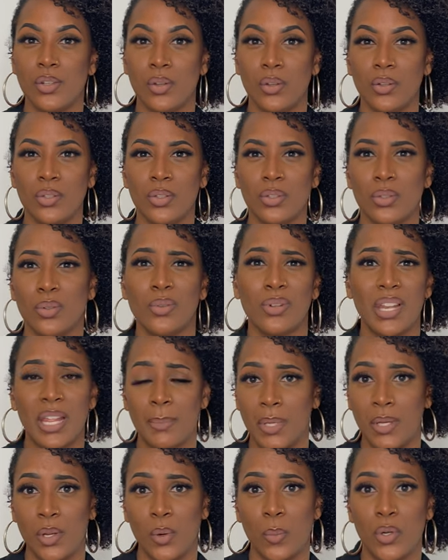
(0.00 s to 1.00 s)
Also, let
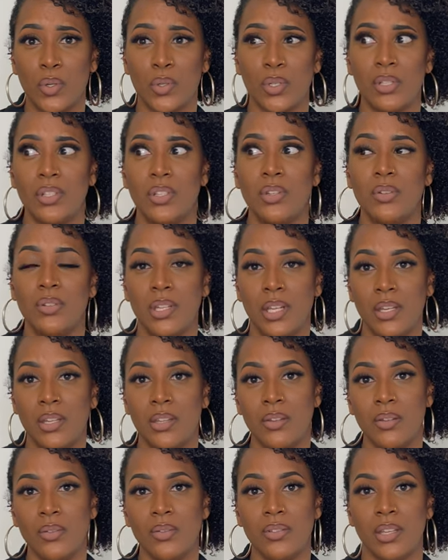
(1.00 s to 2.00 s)
me know which ones you did
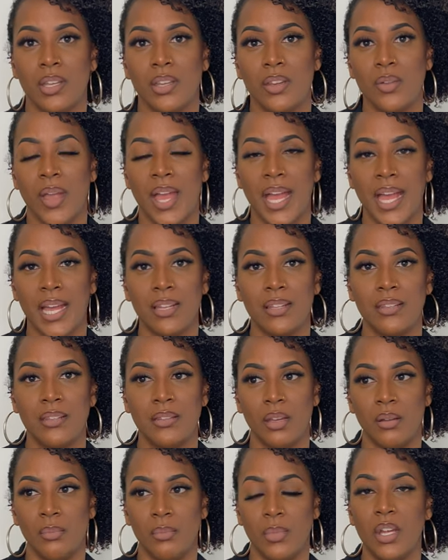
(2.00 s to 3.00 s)
use and you had
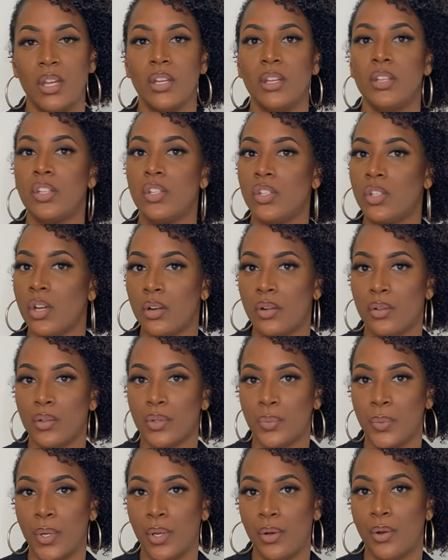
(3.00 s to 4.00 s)
some
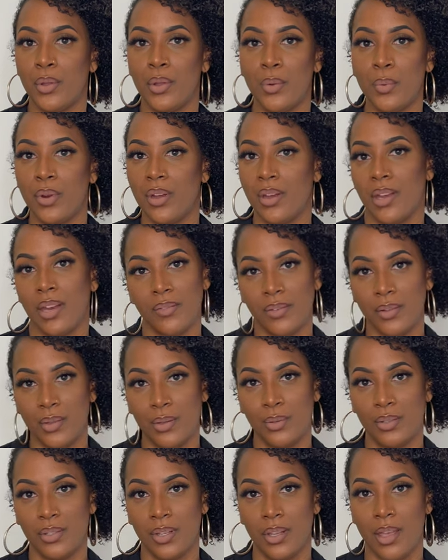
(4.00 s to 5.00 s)
struggles with, or you would never
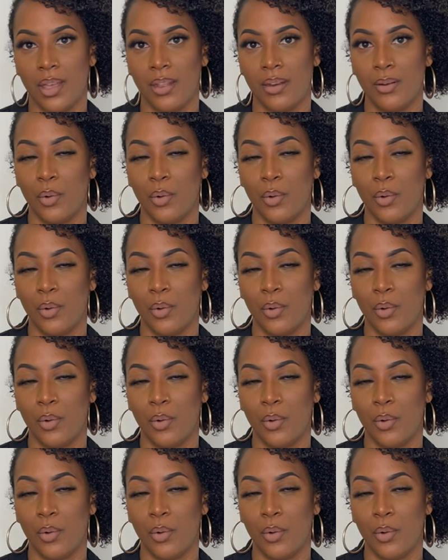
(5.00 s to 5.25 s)
use again,